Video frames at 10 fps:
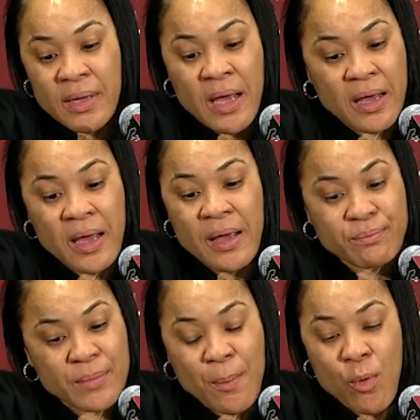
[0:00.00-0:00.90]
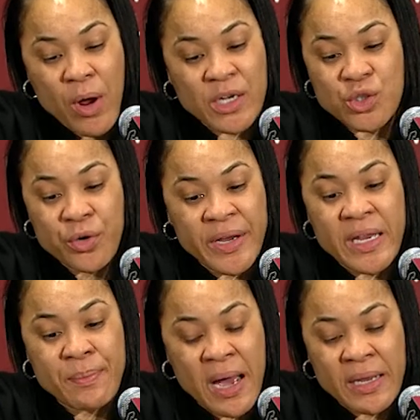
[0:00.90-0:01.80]
I'm quite sure
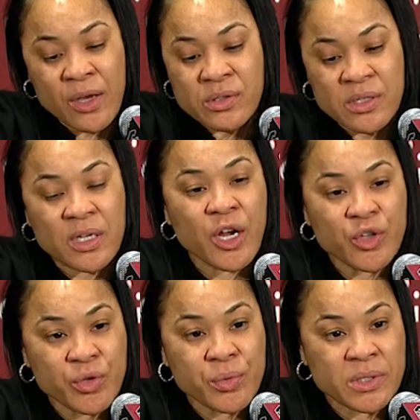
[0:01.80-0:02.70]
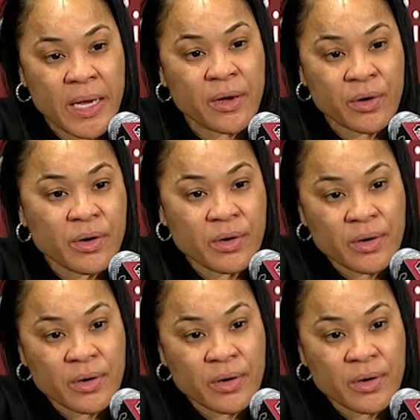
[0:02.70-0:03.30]
anybody else in the country would take her.